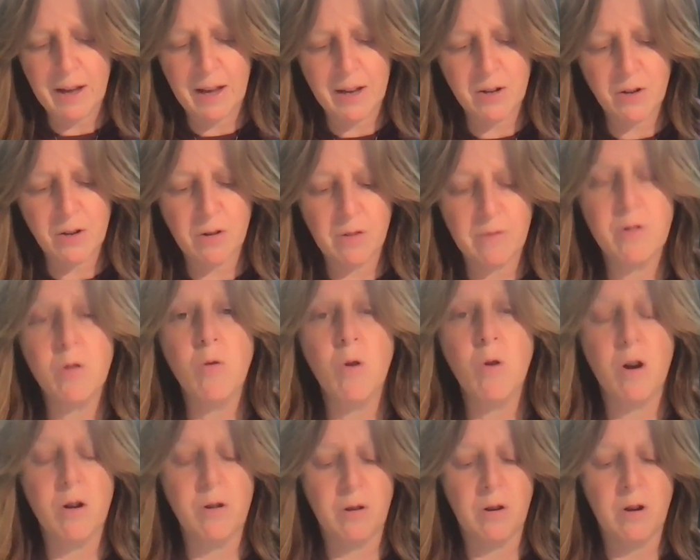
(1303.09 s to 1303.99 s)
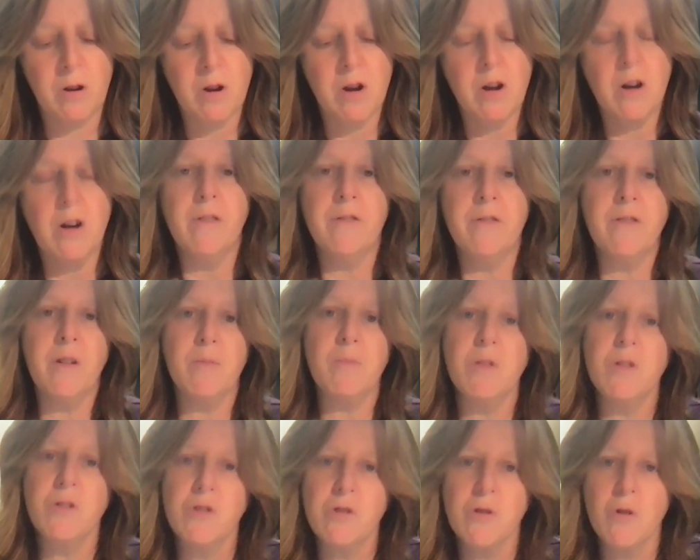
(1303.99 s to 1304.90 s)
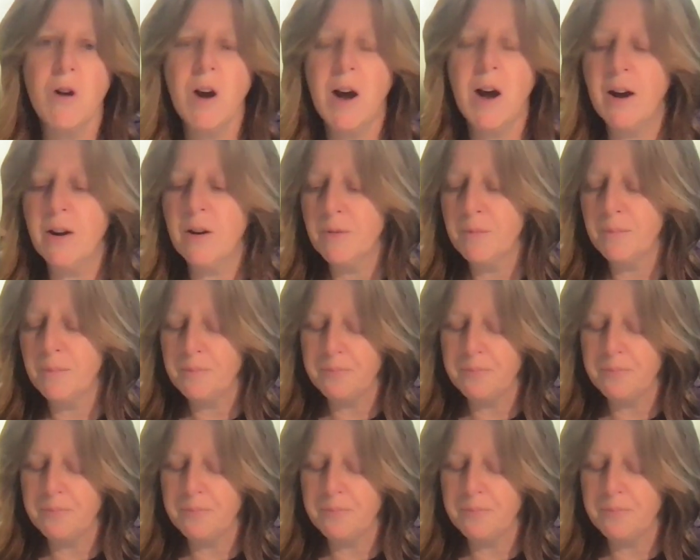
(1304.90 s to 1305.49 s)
End of quote from the Zohar.